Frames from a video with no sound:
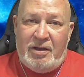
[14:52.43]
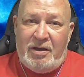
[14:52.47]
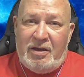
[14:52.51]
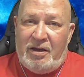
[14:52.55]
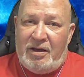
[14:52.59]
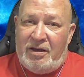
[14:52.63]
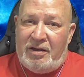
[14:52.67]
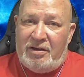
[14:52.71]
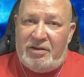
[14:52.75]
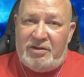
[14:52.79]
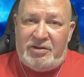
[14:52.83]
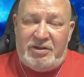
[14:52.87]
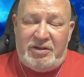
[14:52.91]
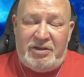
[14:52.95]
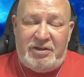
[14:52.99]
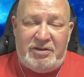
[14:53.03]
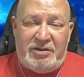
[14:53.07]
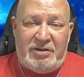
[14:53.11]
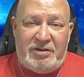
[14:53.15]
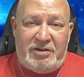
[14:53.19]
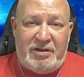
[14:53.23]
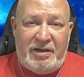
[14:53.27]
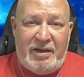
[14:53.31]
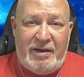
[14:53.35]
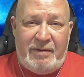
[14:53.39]
In
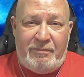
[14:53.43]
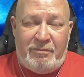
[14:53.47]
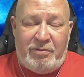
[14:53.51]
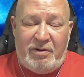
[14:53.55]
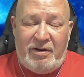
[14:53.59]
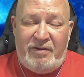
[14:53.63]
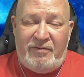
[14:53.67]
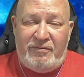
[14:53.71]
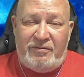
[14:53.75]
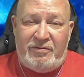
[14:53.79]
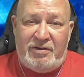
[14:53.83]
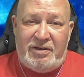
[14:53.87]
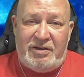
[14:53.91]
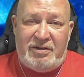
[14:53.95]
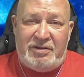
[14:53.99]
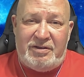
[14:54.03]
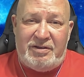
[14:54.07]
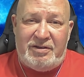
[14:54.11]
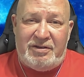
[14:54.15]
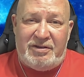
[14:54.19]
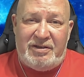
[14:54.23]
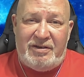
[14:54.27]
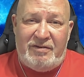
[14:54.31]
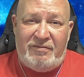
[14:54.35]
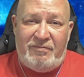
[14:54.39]
Jesus' name, pray for these
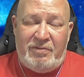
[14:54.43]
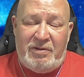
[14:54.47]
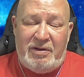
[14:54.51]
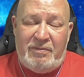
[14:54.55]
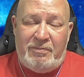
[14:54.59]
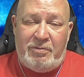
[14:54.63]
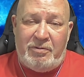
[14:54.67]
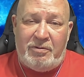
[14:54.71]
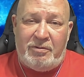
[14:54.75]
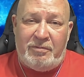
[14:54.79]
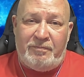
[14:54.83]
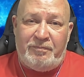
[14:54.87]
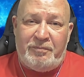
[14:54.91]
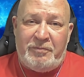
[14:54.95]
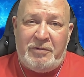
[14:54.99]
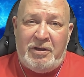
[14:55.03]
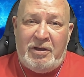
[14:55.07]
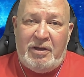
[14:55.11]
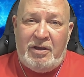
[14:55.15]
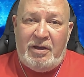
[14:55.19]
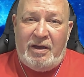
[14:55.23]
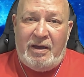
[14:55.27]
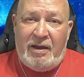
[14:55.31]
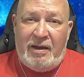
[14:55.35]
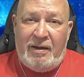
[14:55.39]
deceived people
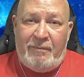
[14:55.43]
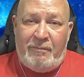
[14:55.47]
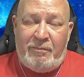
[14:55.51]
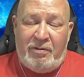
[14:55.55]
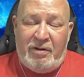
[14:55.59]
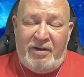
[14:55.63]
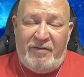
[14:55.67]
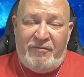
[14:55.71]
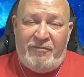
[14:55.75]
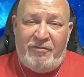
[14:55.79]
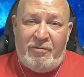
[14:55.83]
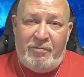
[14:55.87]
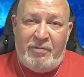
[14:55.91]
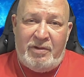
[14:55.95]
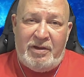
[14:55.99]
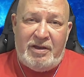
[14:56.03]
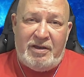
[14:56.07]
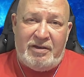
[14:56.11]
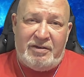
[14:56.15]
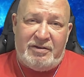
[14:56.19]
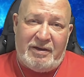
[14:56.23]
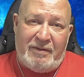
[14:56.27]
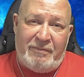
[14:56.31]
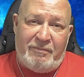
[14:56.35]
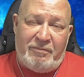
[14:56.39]
and pray for me
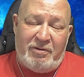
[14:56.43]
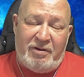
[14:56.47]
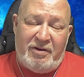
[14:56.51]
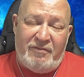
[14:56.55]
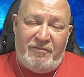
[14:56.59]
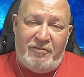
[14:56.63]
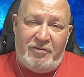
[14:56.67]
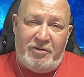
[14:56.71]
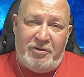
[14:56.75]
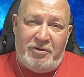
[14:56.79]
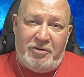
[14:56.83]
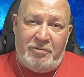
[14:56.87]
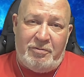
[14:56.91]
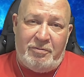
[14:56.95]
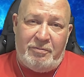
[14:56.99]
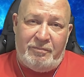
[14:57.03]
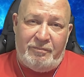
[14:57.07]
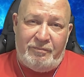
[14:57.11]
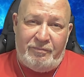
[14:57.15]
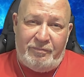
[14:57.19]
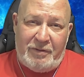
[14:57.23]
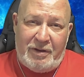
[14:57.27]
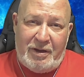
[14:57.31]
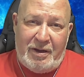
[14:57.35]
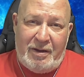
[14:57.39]
as I pray for you.
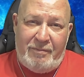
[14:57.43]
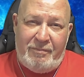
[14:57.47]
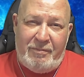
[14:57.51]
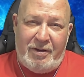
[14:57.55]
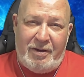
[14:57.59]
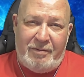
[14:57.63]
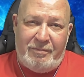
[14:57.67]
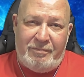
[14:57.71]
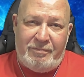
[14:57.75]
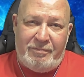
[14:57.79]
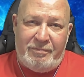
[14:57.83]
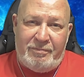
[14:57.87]
Amen.